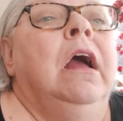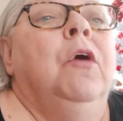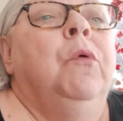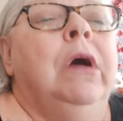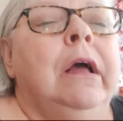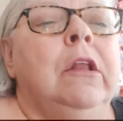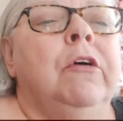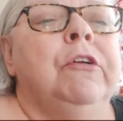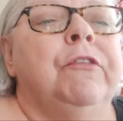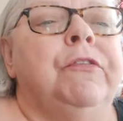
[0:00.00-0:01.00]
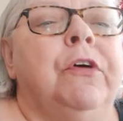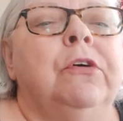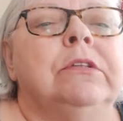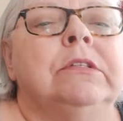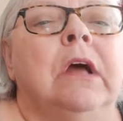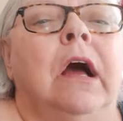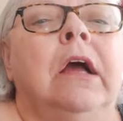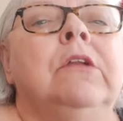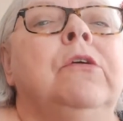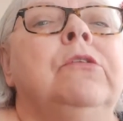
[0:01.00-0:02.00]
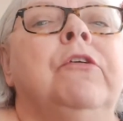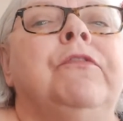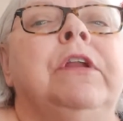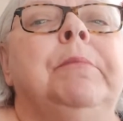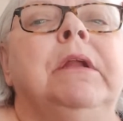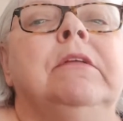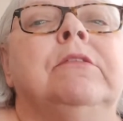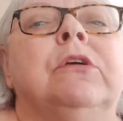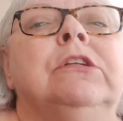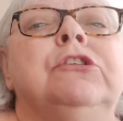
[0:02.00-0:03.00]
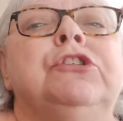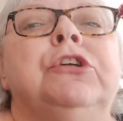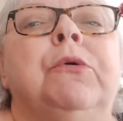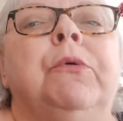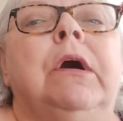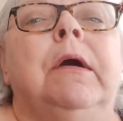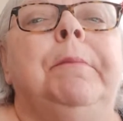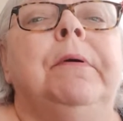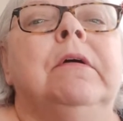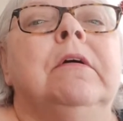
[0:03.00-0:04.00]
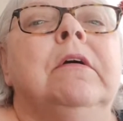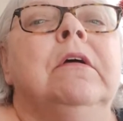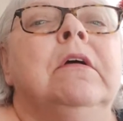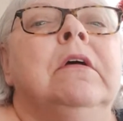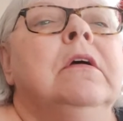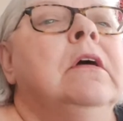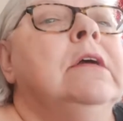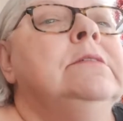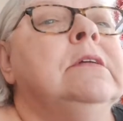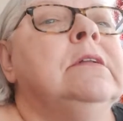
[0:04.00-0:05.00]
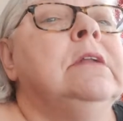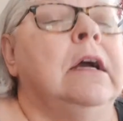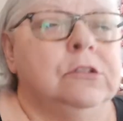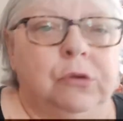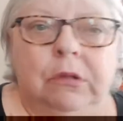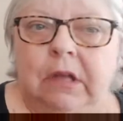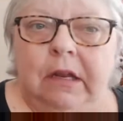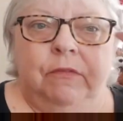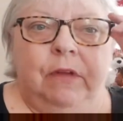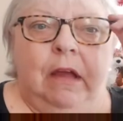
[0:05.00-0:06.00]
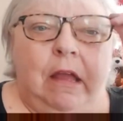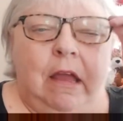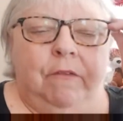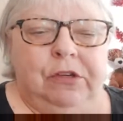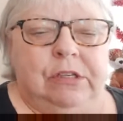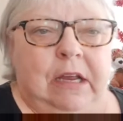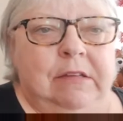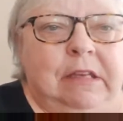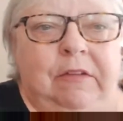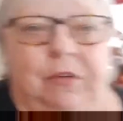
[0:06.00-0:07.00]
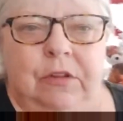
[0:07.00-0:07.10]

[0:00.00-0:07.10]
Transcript: Well, hello there, folks. I don't know if anybody's going to show up. I did not do a lot of advertising for